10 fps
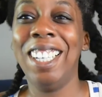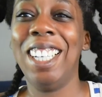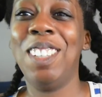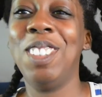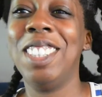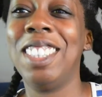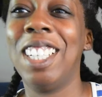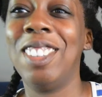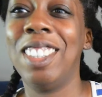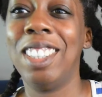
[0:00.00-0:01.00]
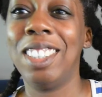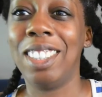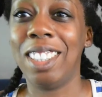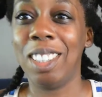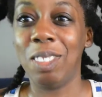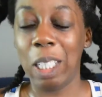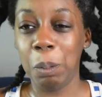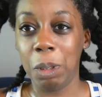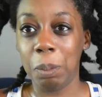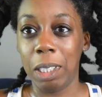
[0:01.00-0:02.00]
It pulls down to this line when I
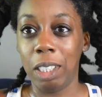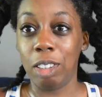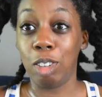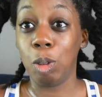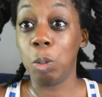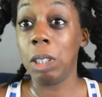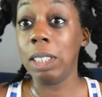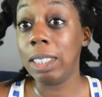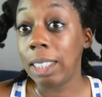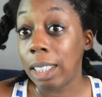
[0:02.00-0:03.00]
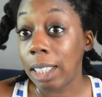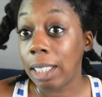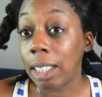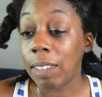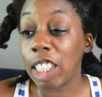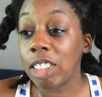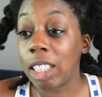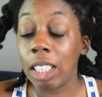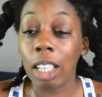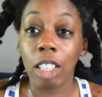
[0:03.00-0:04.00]
pull my hair. So we'll see if there's
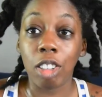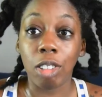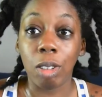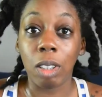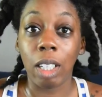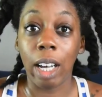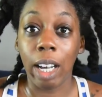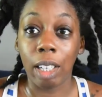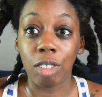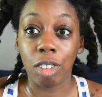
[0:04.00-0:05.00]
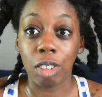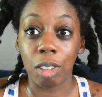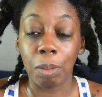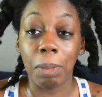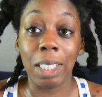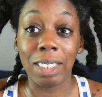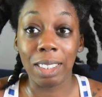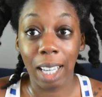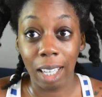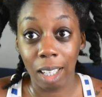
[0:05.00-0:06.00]
any kind of growth after my
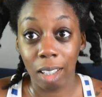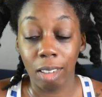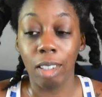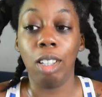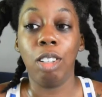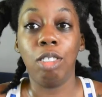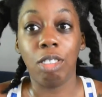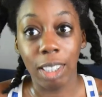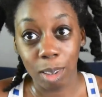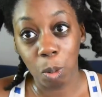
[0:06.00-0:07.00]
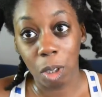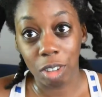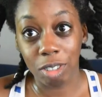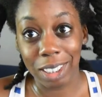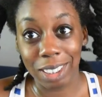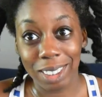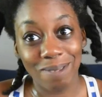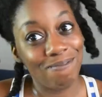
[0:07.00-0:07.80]
second rice water rinse.